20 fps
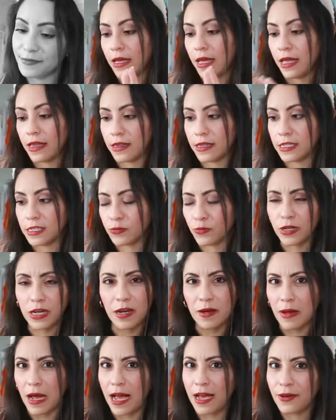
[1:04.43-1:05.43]
And this one,
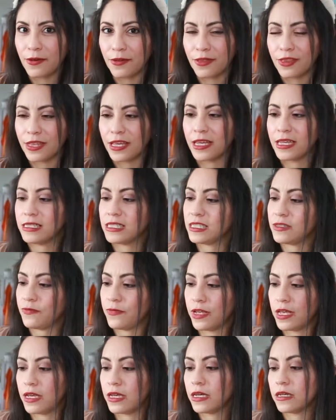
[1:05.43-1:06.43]
I don't think it's
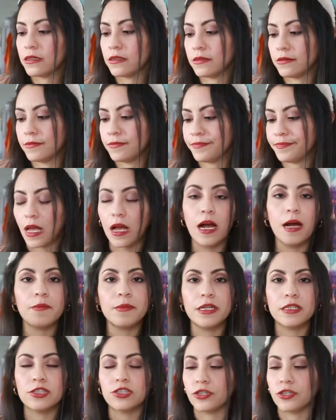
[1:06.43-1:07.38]
vegan. I'm not